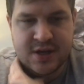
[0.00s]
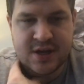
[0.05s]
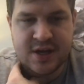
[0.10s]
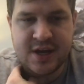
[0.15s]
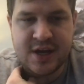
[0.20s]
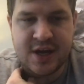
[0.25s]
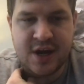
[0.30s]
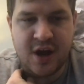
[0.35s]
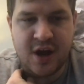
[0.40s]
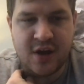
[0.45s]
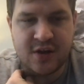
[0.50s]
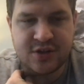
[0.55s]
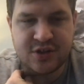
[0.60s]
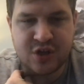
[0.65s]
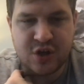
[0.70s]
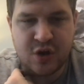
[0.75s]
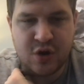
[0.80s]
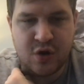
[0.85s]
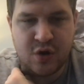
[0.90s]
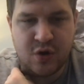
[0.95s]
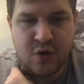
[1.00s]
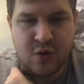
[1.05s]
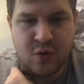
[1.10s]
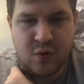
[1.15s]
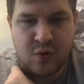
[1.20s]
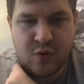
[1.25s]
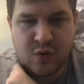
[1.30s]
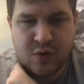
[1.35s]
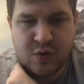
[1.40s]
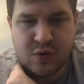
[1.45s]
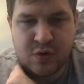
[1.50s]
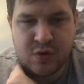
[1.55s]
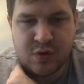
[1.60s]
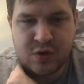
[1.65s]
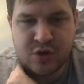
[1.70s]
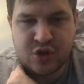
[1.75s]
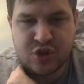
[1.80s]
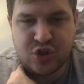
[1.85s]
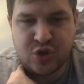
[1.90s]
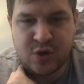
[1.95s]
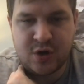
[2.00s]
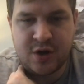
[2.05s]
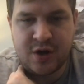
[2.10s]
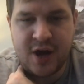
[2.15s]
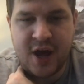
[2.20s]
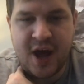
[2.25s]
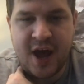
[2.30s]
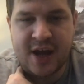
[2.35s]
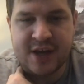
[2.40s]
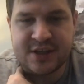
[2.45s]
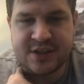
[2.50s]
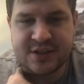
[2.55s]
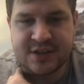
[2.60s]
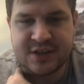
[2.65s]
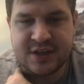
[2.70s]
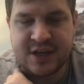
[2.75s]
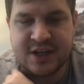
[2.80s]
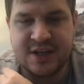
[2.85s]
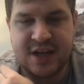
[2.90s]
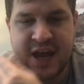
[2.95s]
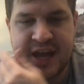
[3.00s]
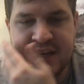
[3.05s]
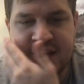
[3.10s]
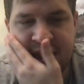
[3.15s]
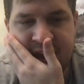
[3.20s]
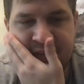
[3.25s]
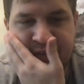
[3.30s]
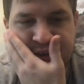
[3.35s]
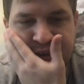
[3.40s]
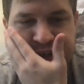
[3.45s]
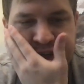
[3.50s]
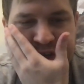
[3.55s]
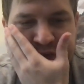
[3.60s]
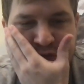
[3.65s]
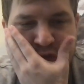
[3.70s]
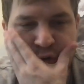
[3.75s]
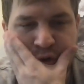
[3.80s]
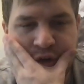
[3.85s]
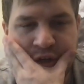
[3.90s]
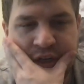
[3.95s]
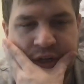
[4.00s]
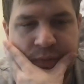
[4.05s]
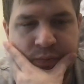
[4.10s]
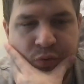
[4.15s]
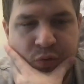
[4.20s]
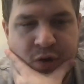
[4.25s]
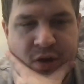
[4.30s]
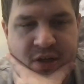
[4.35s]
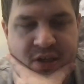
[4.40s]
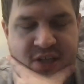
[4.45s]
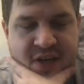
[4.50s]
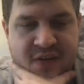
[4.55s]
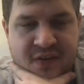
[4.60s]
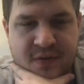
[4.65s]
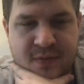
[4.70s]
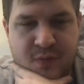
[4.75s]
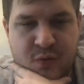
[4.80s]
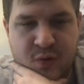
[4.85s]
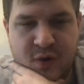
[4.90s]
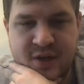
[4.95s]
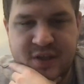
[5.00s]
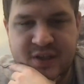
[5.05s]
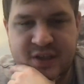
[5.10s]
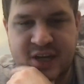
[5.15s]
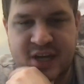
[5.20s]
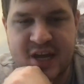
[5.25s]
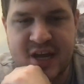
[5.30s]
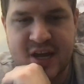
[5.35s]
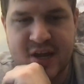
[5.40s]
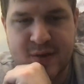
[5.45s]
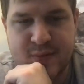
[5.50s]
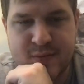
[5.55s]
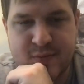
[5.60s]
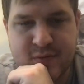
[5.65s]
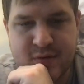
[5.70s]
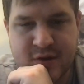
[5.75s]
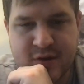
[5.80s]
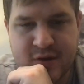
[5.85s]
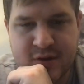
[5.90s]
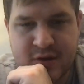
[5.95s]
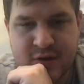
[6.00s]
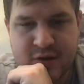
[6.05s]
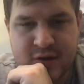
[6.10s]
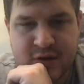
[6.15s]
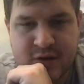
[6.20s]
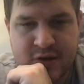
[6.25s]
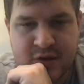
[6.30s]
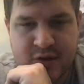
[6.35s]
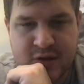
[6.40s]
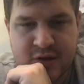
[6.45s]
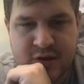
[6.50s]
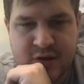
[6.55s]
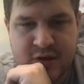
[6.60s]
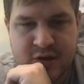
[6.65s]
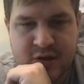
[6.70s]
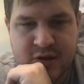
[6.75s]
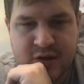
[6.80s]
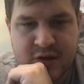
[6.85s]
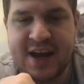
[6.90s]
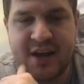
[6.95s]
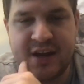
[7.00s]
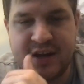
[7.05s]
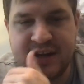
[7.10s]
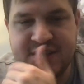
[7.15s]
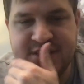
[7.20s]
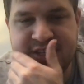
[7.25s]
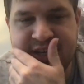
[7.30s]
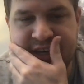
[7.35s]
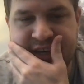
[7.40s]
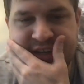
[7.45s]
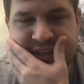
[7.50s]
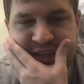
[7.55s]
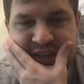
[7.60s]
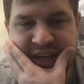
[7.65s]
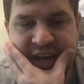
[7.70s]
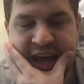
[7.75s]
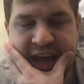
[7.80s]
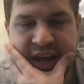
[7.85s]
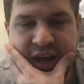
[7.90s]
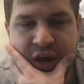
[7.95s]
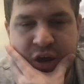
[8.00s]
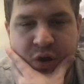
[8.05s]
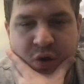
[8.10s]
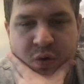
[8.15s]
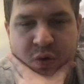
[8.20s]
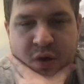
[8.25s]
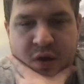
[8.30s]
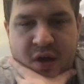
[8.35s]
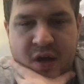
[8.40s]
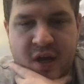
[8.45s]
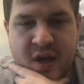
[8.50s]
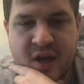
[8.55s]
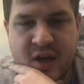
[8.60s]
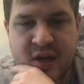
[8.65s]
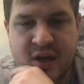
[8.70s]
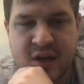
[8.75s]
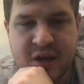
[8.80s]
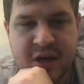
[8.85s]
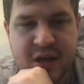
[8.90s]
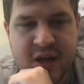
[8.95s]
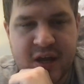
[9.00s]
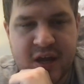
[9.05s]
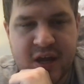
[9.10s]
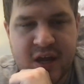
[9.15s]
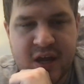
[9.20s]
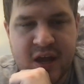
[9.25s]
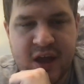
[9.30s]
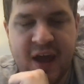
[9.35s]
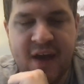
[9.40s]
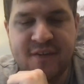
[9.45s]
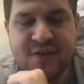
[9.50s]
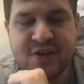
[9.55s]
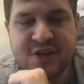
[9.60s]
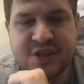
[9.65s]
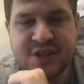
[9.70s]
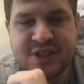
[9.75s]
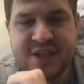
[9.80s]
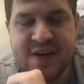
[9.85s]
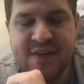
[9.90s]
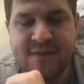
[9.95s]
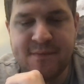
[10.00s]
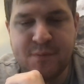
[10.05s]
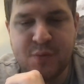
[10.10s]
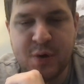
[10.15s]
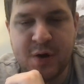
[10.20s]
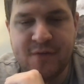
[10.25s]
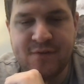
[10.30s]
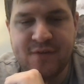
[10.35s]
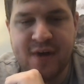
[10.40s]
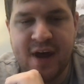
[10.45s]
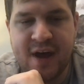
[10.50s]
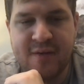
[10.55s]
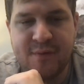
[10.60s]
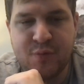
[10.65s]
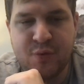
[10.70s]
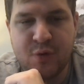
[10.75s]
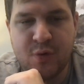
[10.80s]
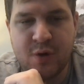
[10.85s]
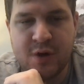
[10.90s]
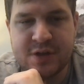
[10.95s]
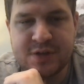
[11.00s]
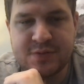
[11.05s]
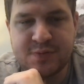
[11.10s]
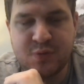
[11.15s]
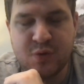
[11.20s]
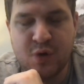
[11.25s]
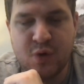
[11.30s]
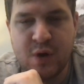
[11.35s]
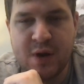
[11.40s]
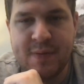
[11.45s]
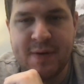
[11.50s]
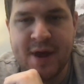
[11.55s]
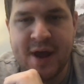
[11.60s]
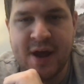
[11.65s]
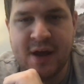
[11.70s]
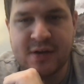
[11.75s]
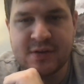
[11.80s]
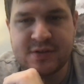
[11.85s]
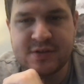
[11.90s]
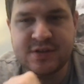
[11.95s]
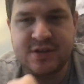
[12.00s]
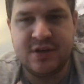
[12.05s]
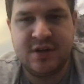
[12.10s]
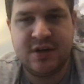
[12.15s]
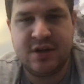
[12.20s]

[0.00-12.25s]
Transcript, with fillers: And also, Jordan Hawks as averaging 14.7 points a game. Sanogo averages 7.5 points, rebounds.